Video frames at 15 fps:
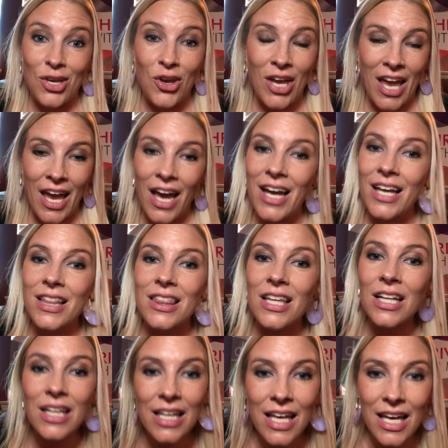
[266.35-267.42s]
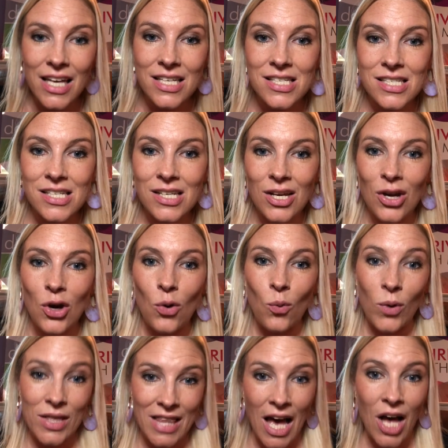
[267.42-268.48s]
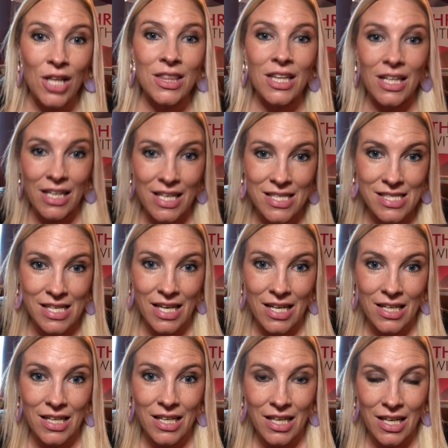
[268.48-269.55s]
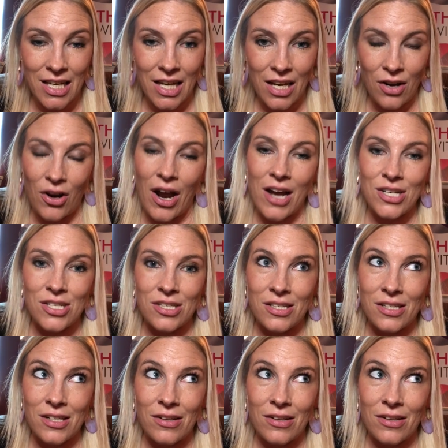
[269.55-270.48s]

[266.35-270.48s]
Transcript: You can't get the list without the listen. You get it, or actually,